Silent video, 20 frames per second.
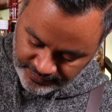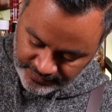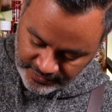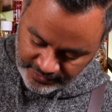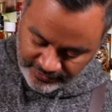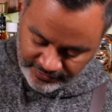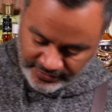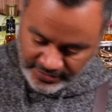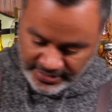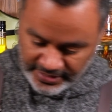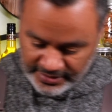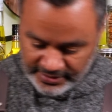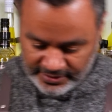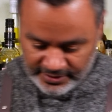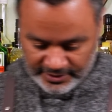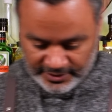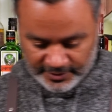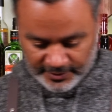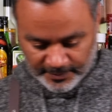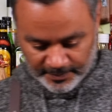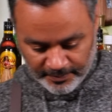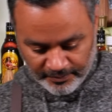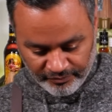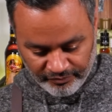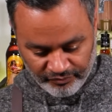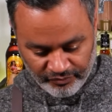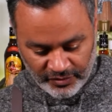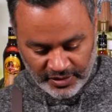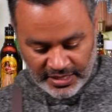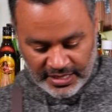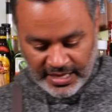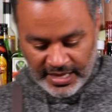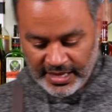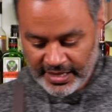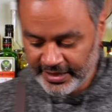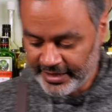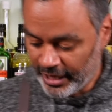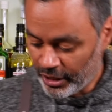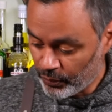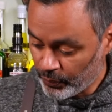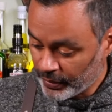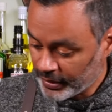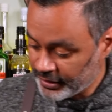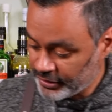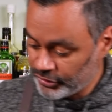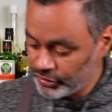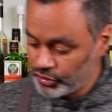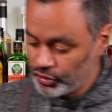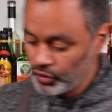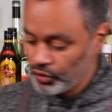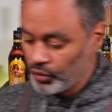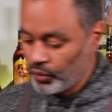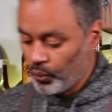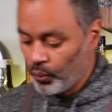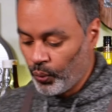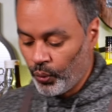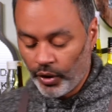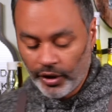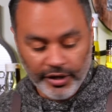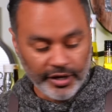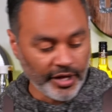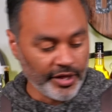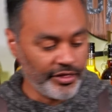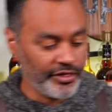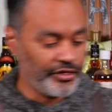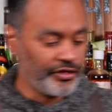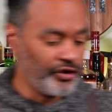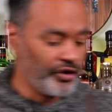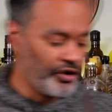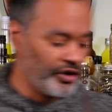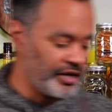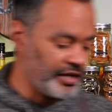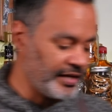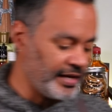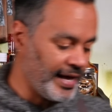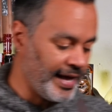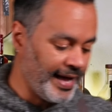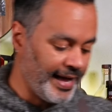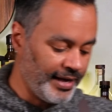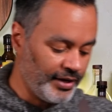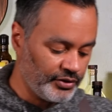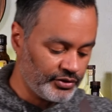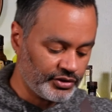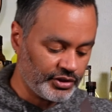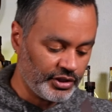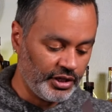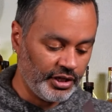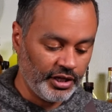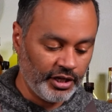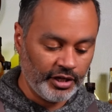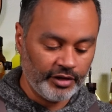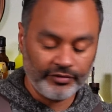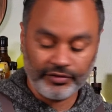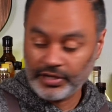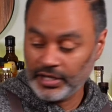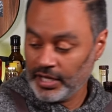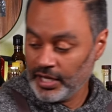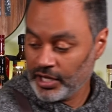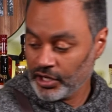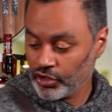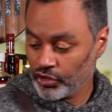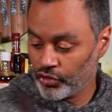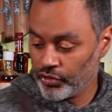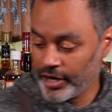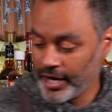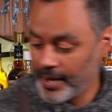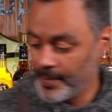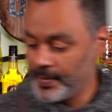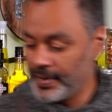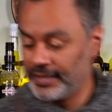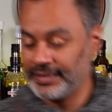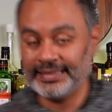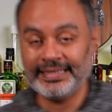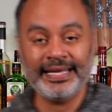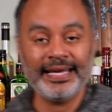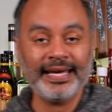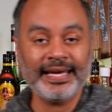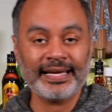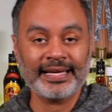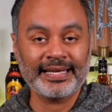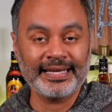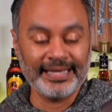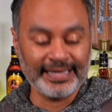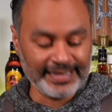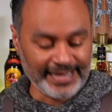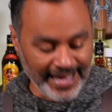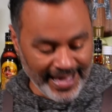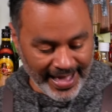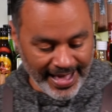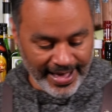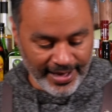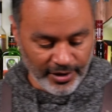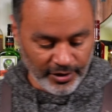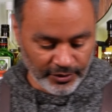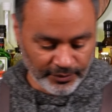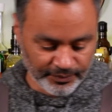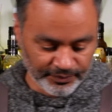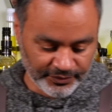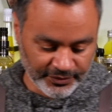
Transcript: All right. Then we're gonna do 1/3 ounce of Creme de Cacao.